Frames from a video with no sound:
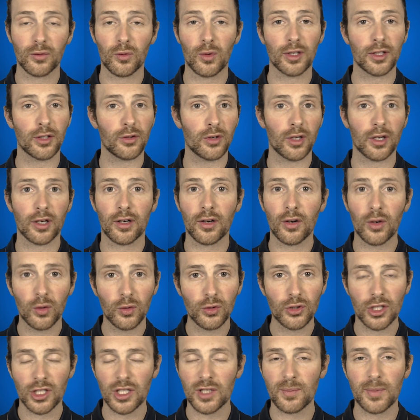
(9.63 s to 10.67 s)
Whether you're a
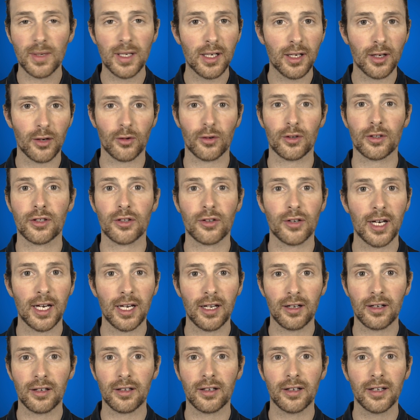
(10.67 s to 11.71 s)
coach, a speaker, or a
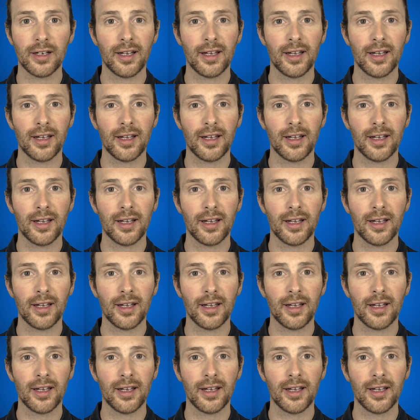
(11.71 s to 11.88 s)
trainer,